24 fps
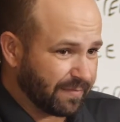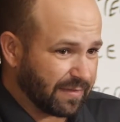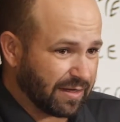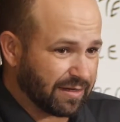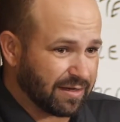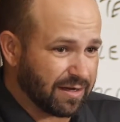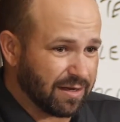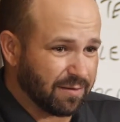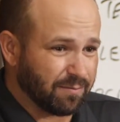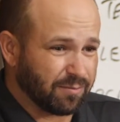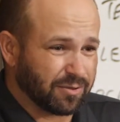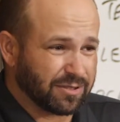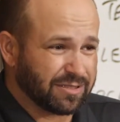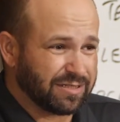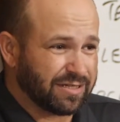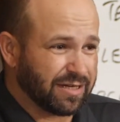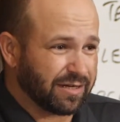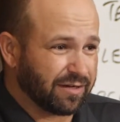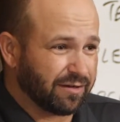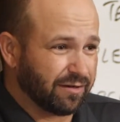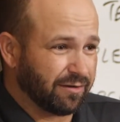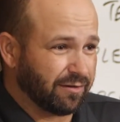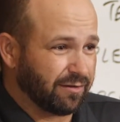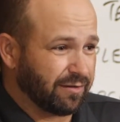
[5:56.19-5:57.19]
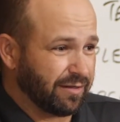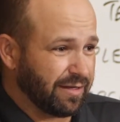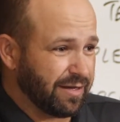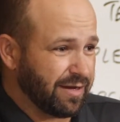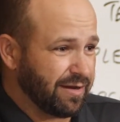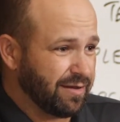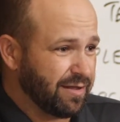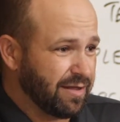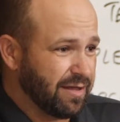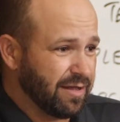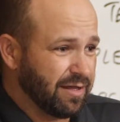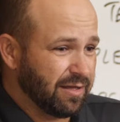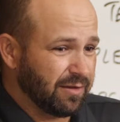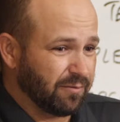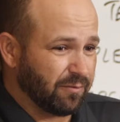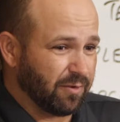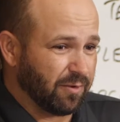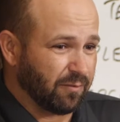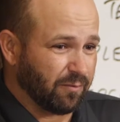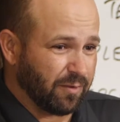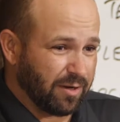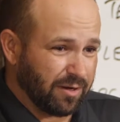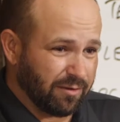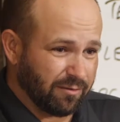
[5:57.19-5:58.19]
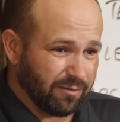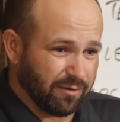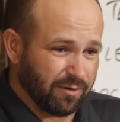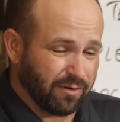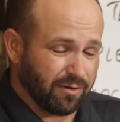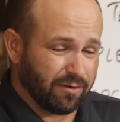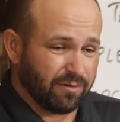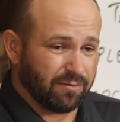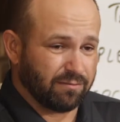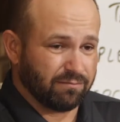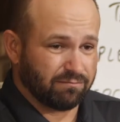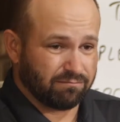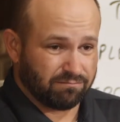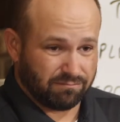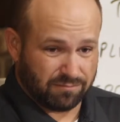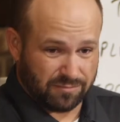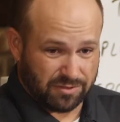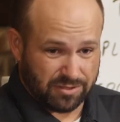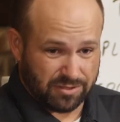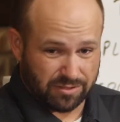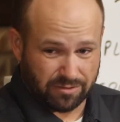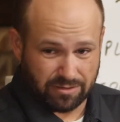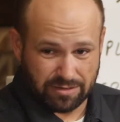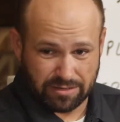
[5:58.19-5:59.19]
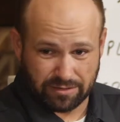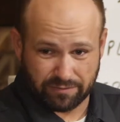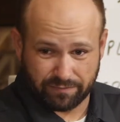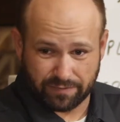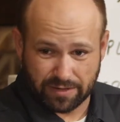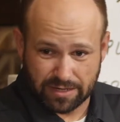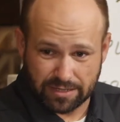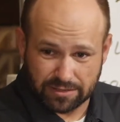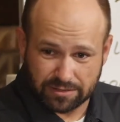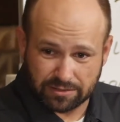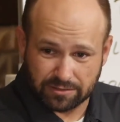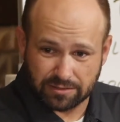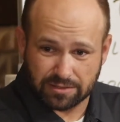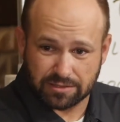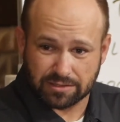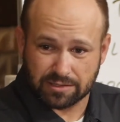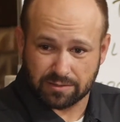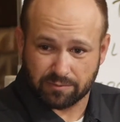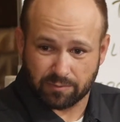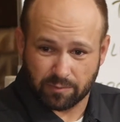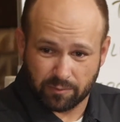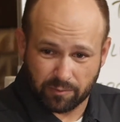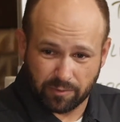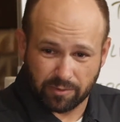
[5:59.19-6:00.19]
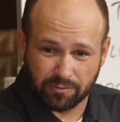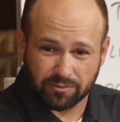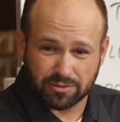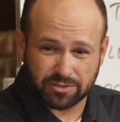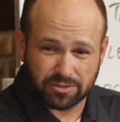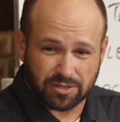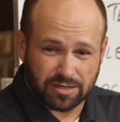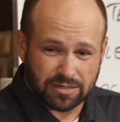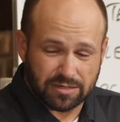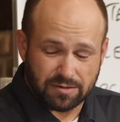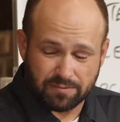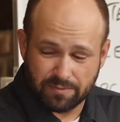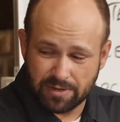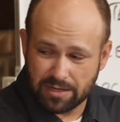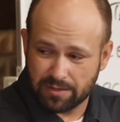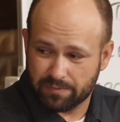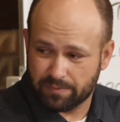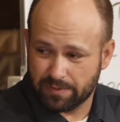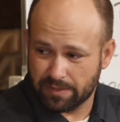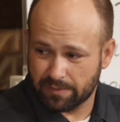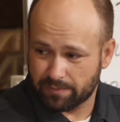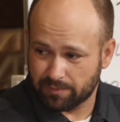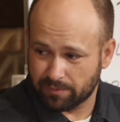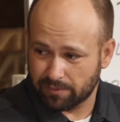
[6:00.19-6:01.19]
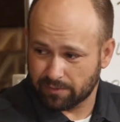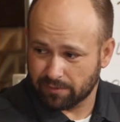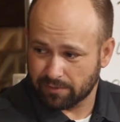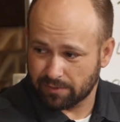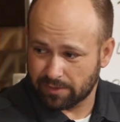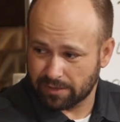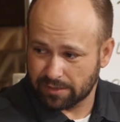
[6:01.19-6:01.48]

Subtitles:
particularly when we were doing evangelism, when we were trying to meet people